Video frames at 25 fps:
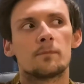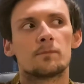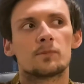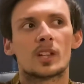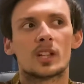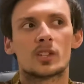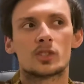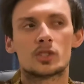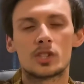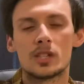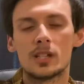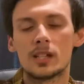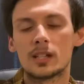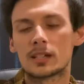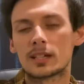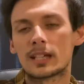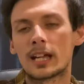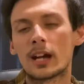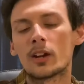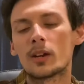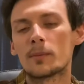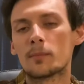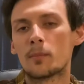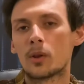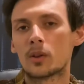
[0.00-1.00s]
she,
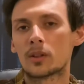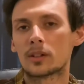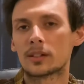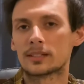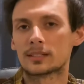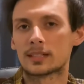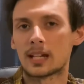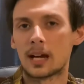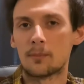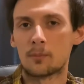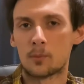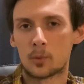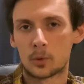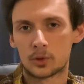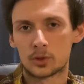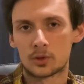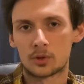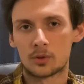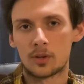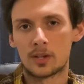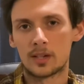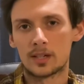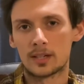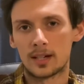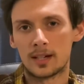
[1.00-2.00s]
Carrie Mulligan's got more
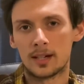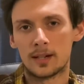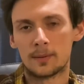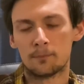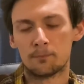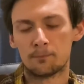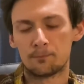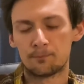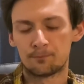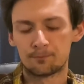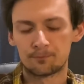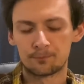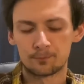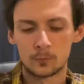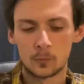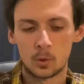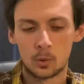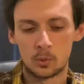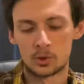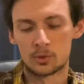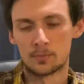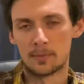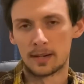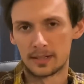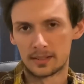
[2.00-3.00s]
screen time,
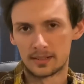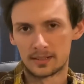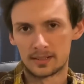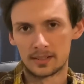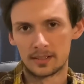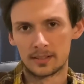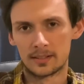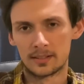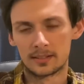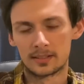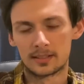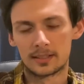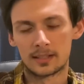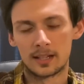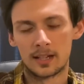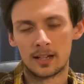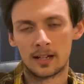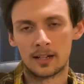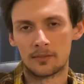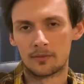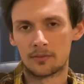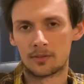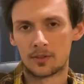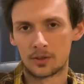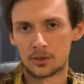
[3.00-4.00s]
which makes sense
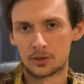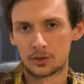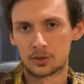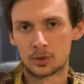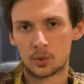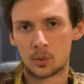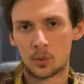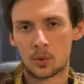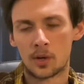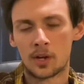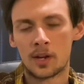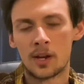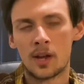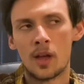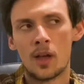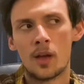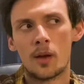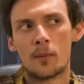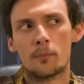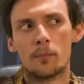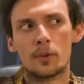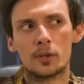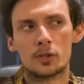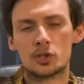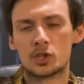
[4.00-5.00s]
uh, for the story,
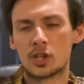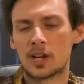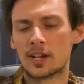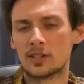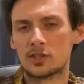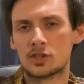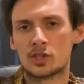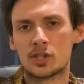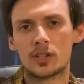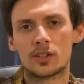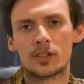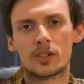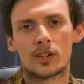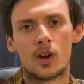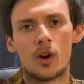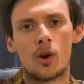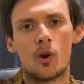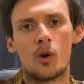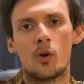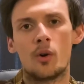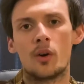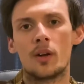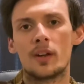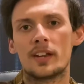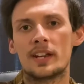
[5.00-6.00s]
but Jake
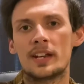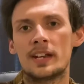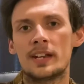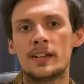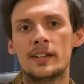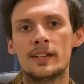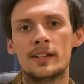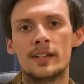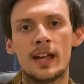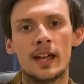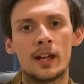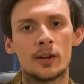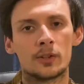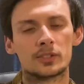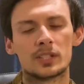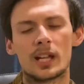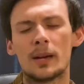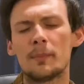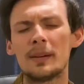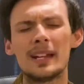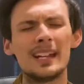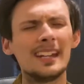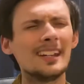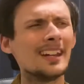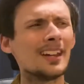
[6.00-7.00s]
Gyllenhaal nails, I
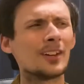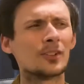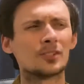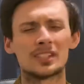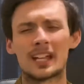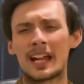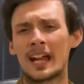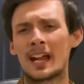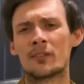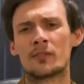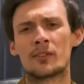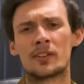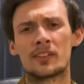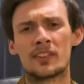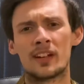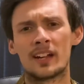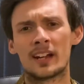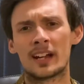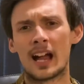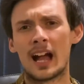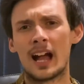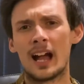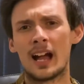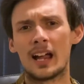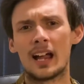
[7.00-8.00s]
mean, he nails
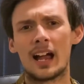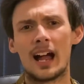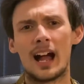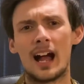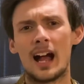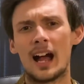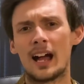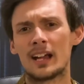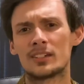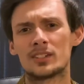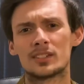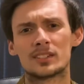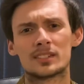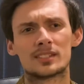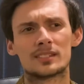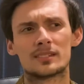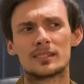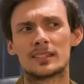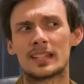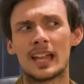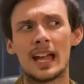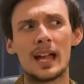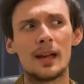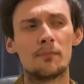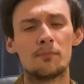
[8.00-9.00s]
everything. I, I
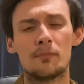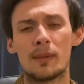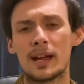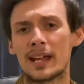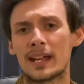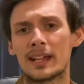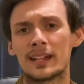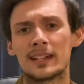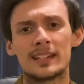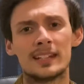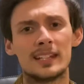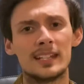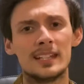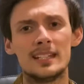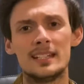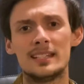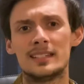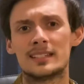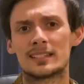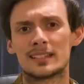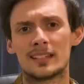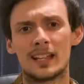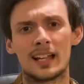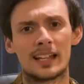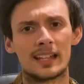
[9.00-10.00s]
just, that man
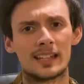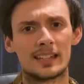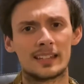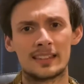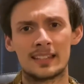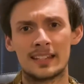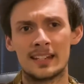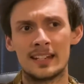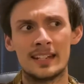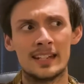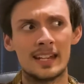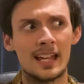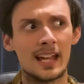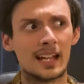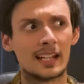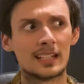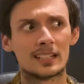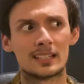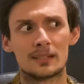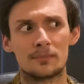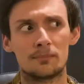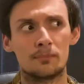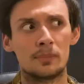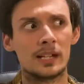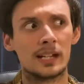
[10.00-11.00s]
needs like the
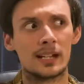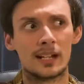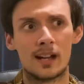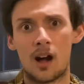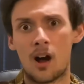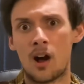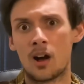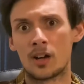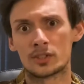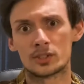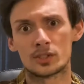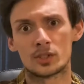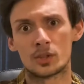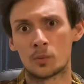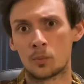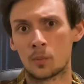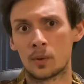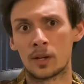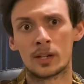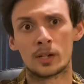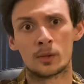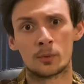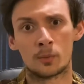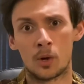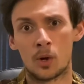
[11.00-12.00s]
next big Oscar
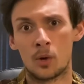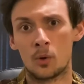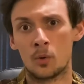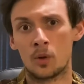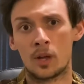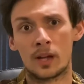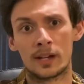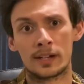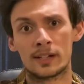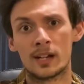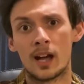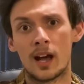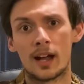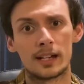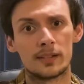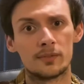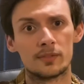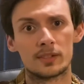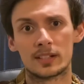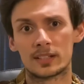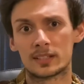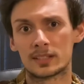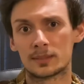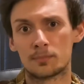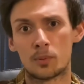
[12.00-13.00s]
winning role, like not
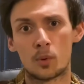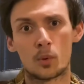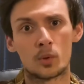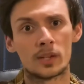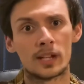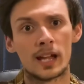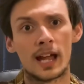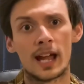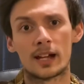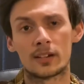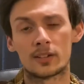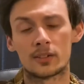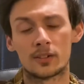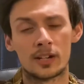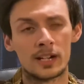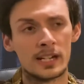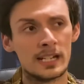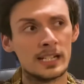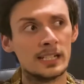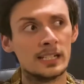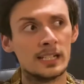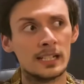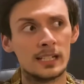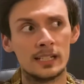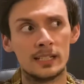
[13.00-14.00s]
even a supporting actor, he
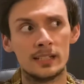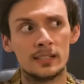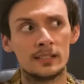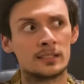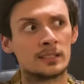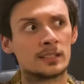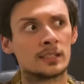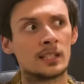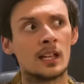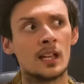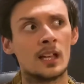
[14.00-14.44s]
needs